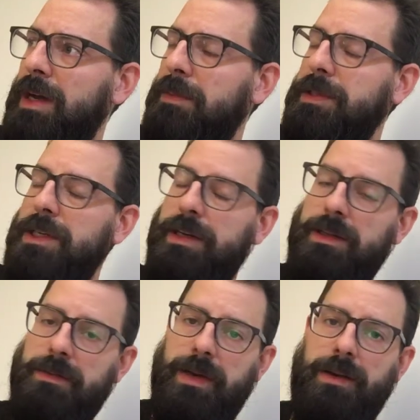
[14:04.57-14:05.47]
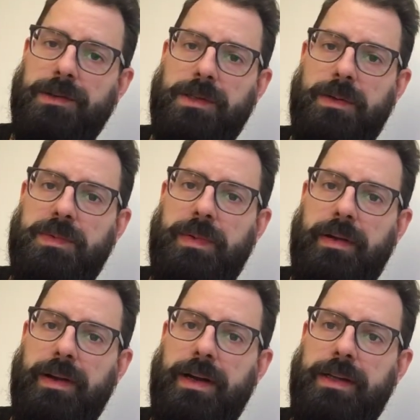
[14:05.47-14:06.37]
I'll be checking the microscopes
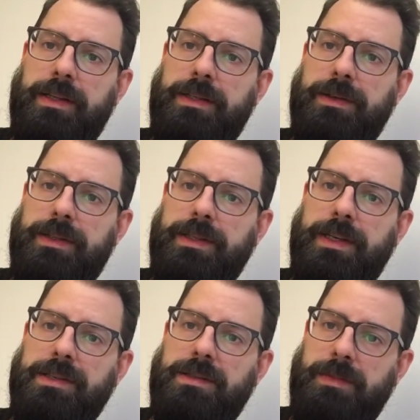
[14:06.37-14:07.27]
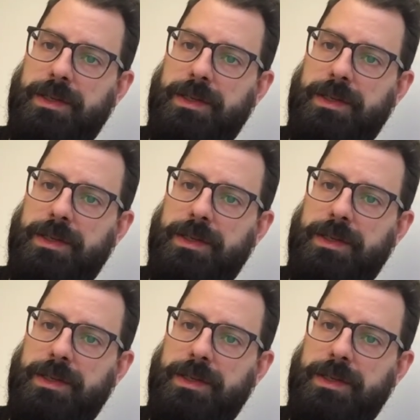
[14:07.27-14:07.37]
periodically during the test to